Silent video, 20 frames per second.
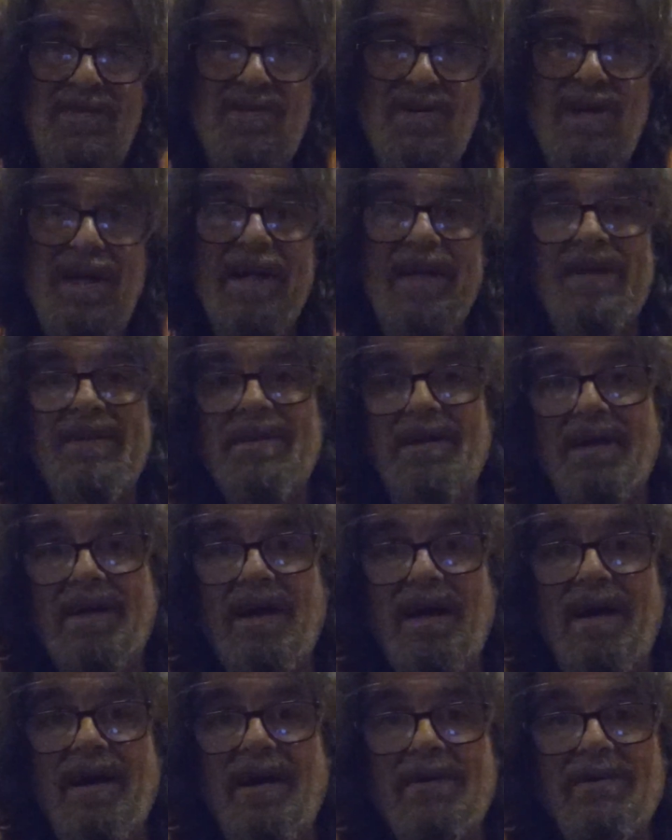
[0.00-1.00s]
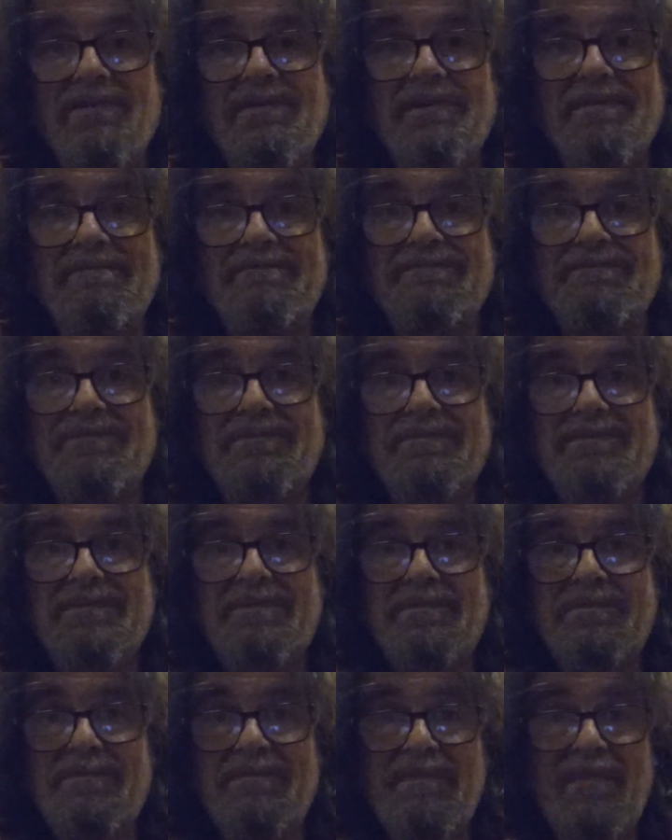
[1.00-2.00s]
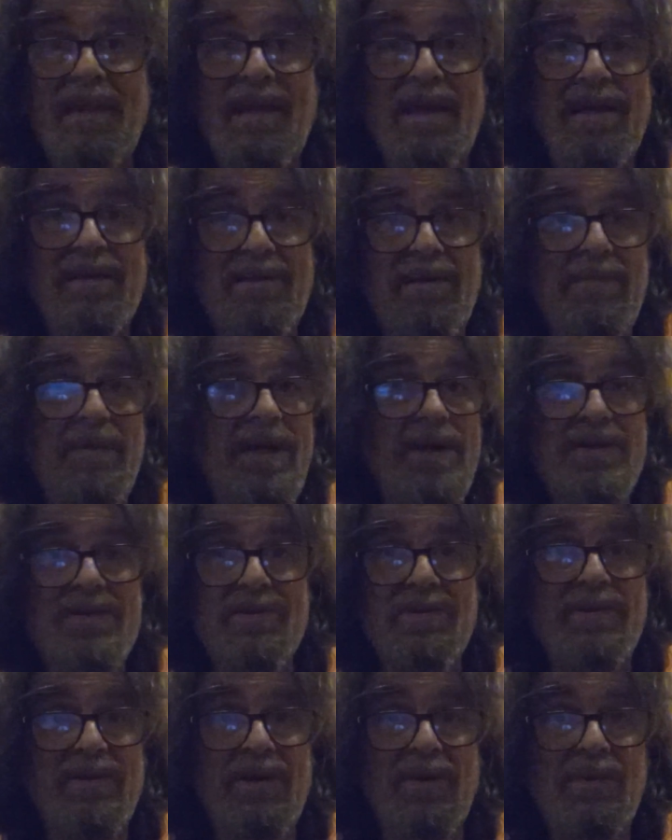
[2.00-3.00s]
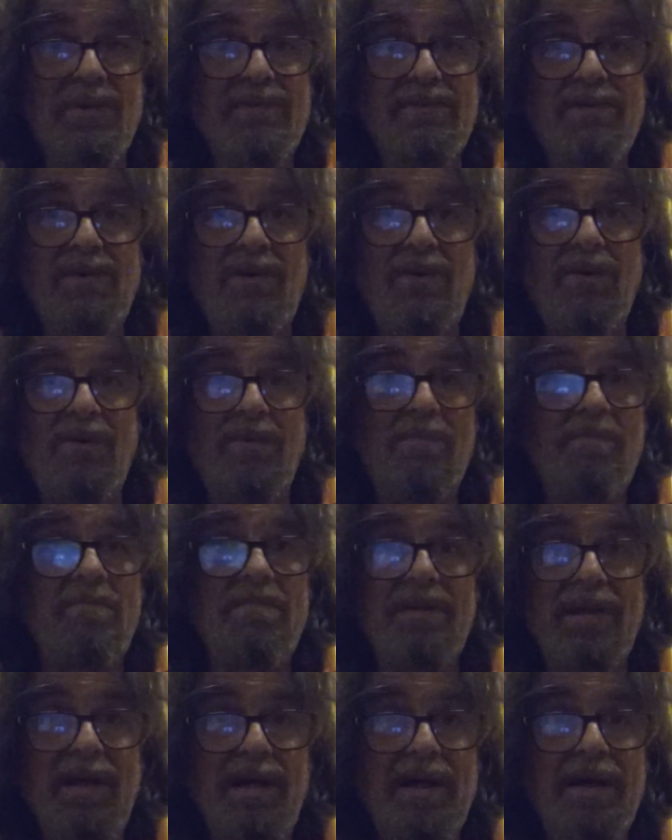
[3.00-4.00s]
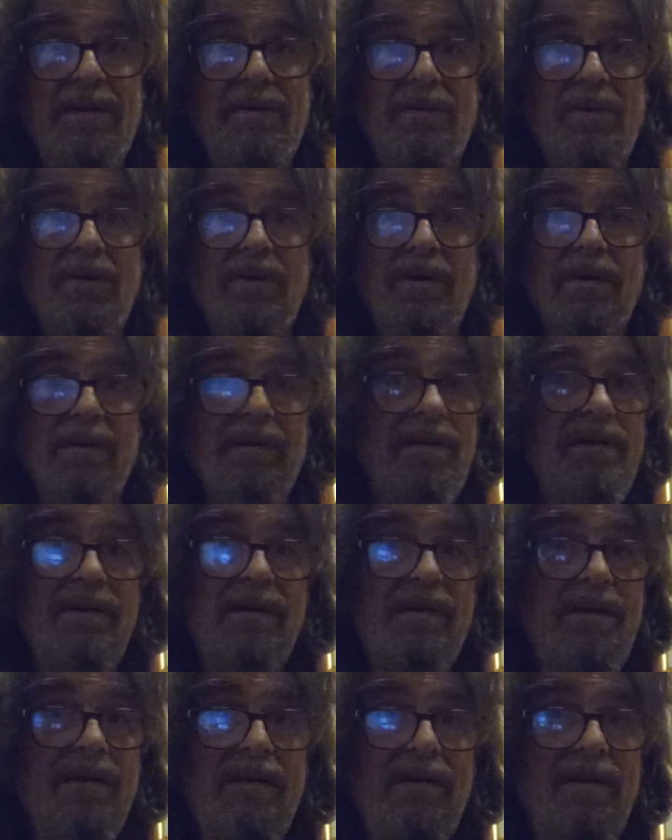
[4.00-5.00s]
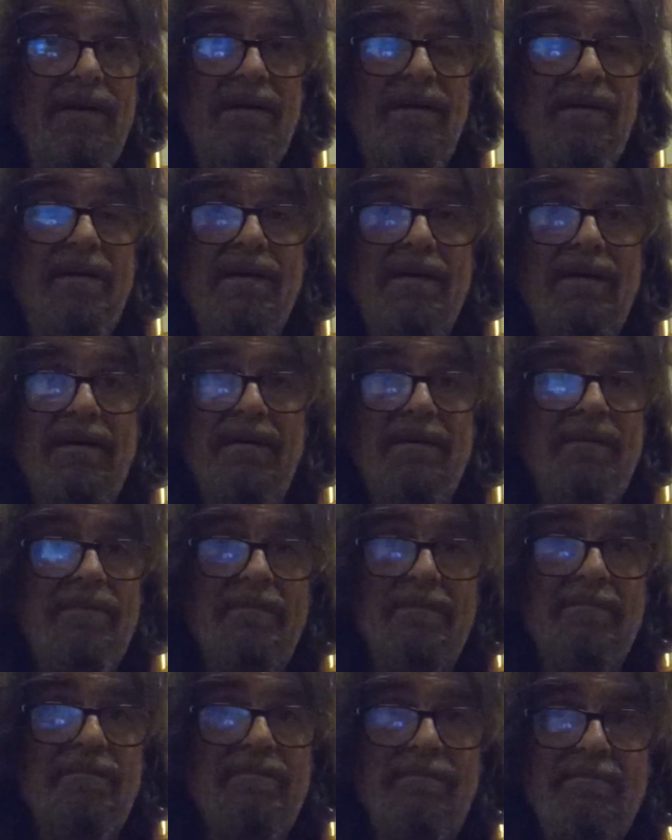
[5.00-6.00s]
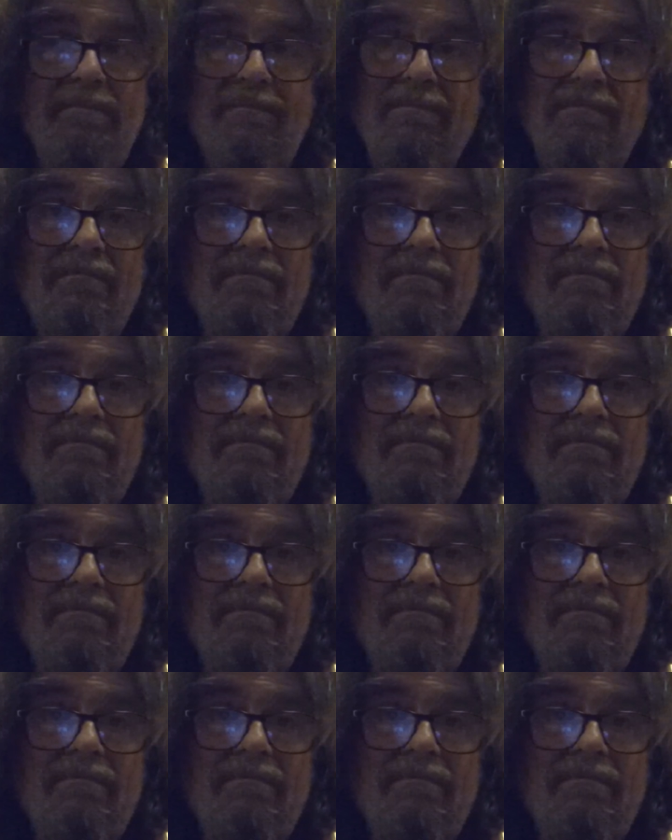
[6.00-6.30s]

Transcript: check the cars to make sure there was no blood or um,